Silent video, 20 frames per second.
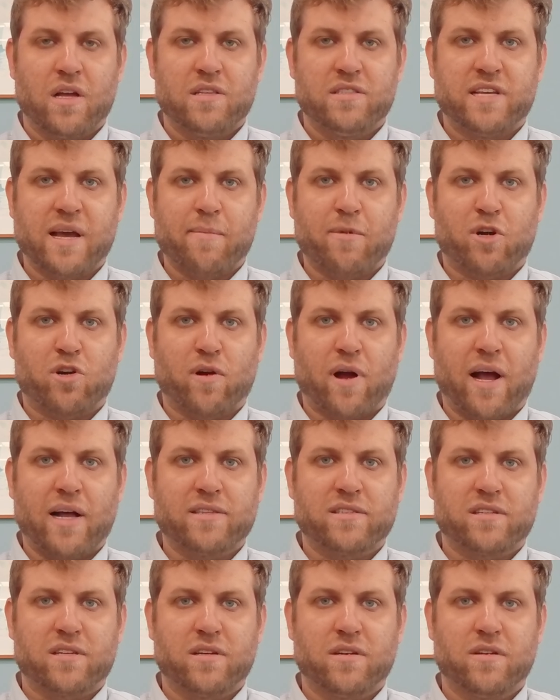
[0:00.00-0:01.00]

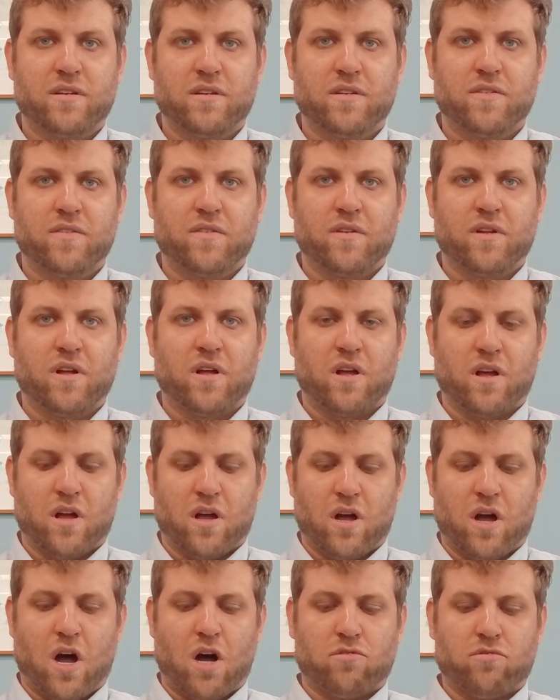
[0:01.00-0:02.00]
Democrats,
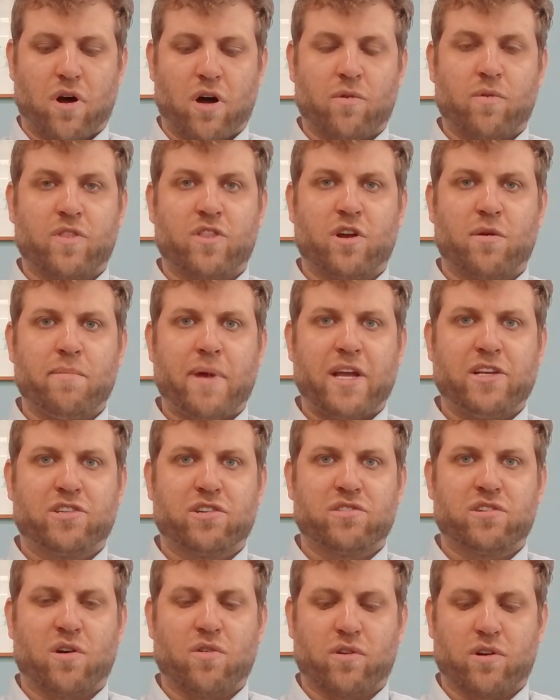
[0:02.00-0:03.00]
along with their major
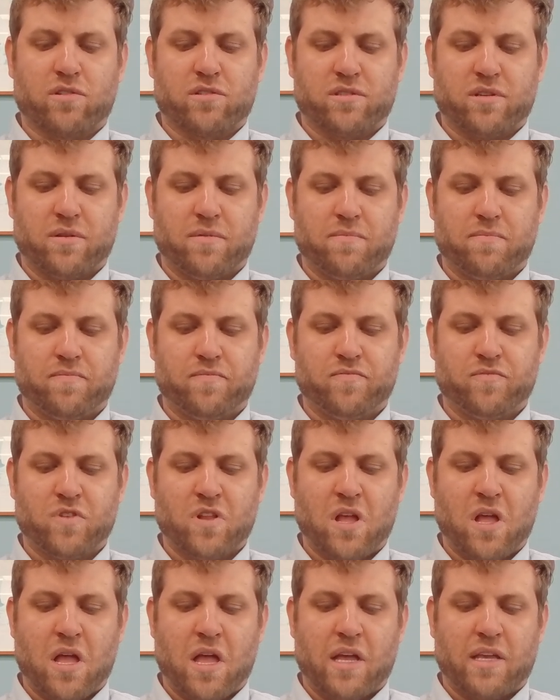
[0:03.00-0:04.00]
donors,
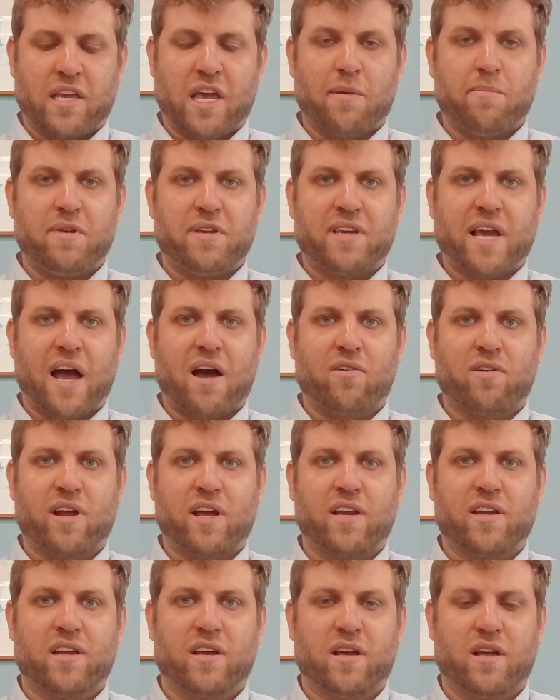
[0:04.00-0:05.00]
can be
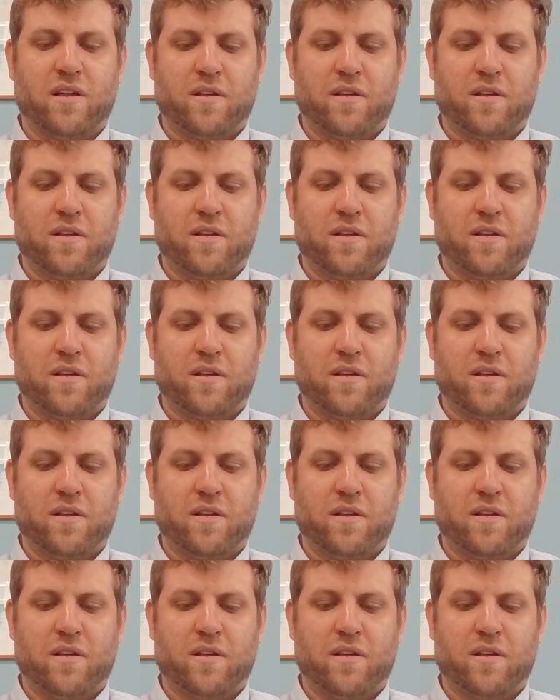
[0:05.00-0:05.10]
counted